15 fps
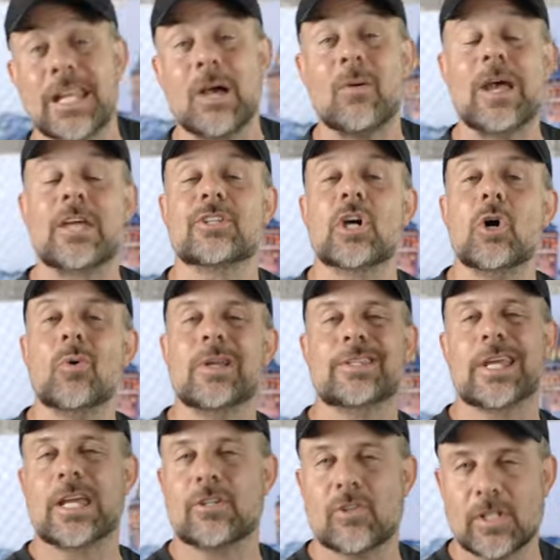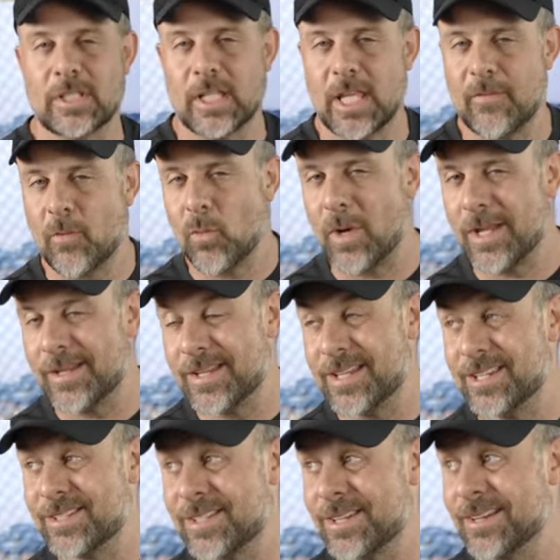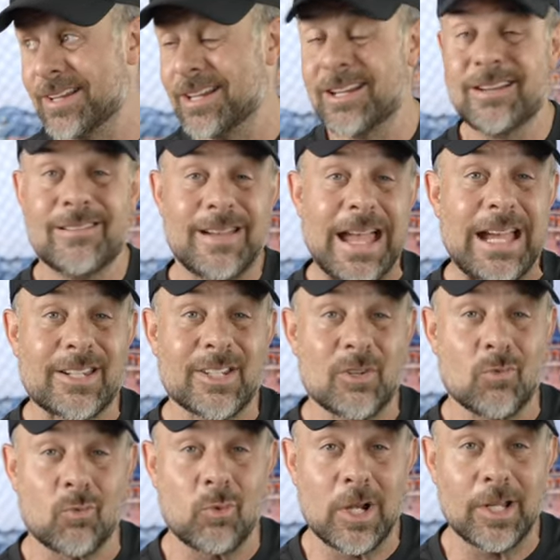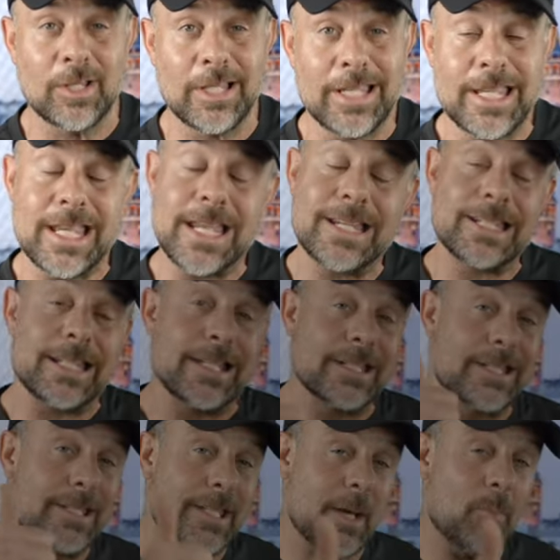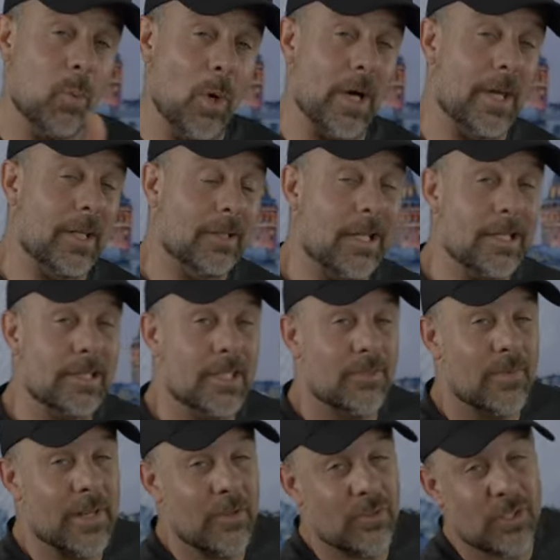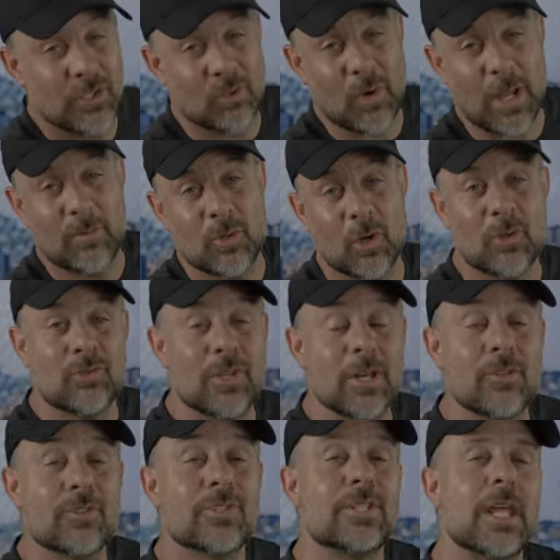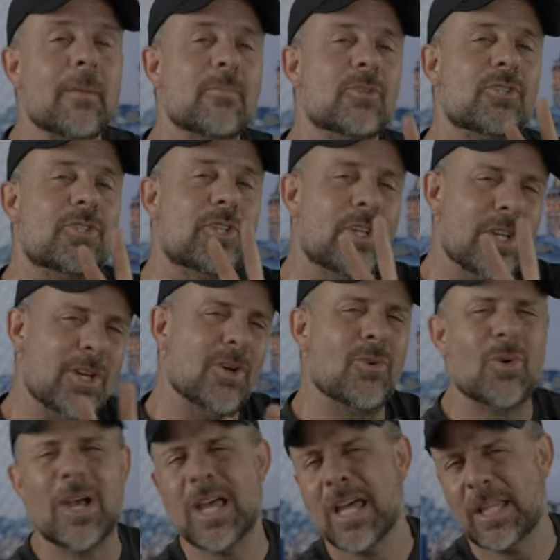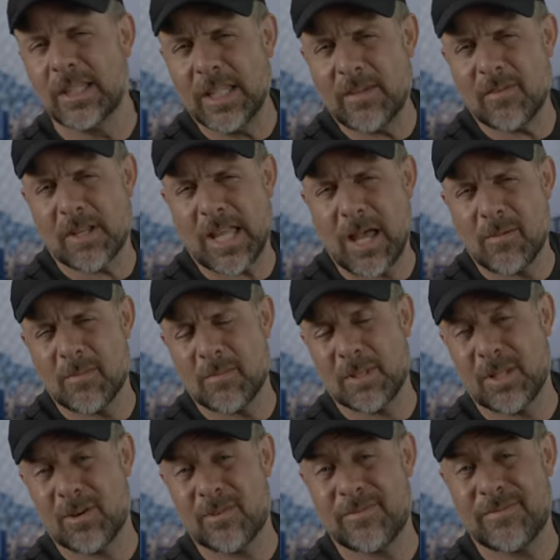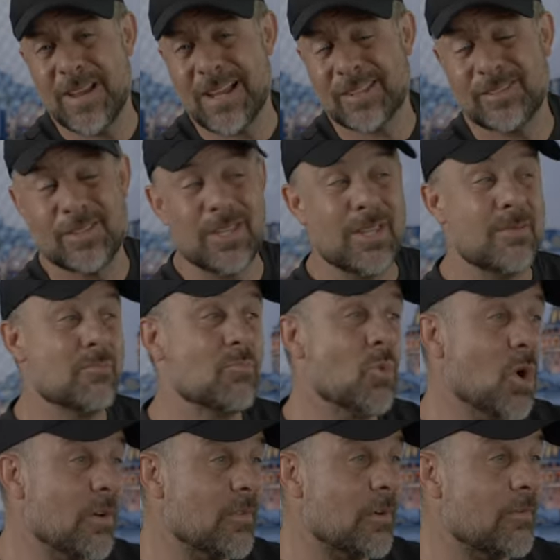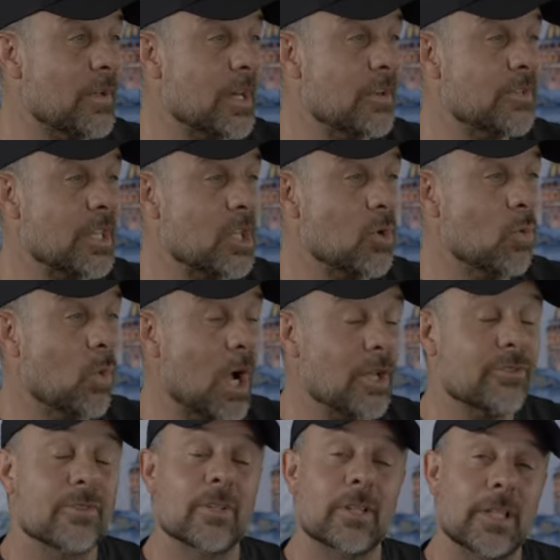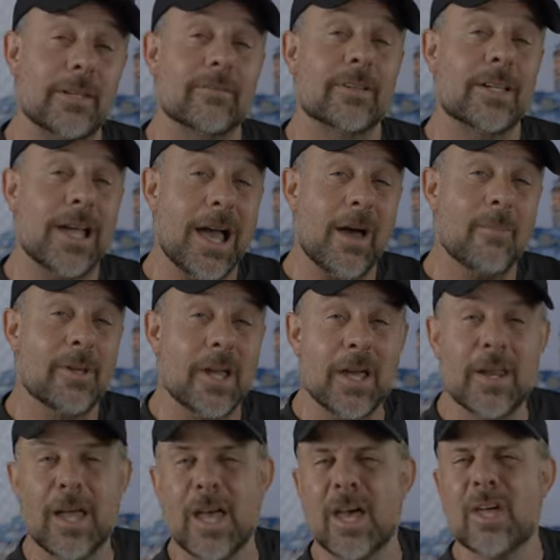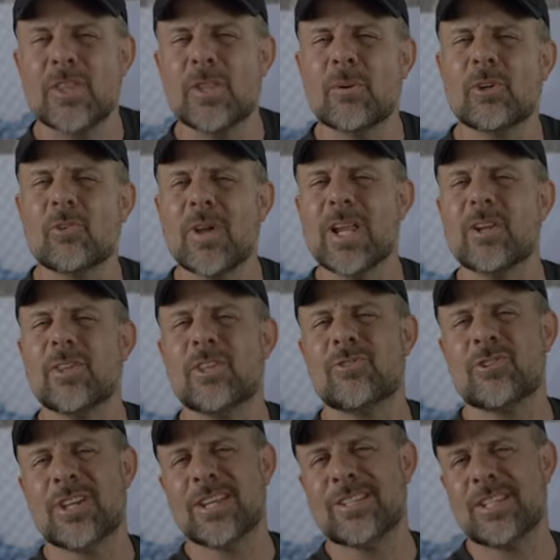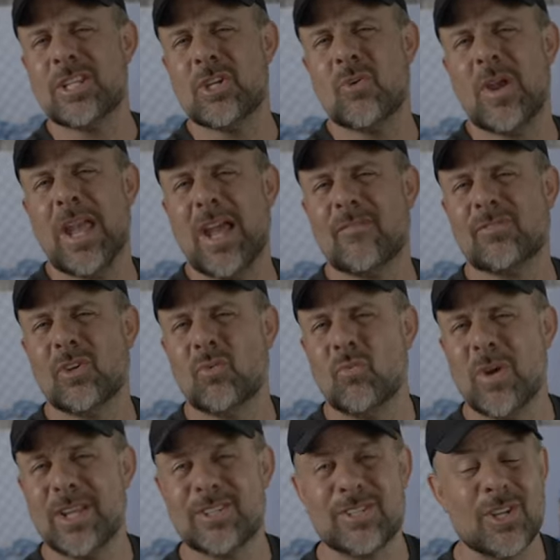Now, as always, entering the giveaway is actually really easy. Step one, like this video and subscribe to our channel. Step two, leave a comment below. In fact, the more of our videos that you watch and leave a comment on, the greater the chance that you have to win.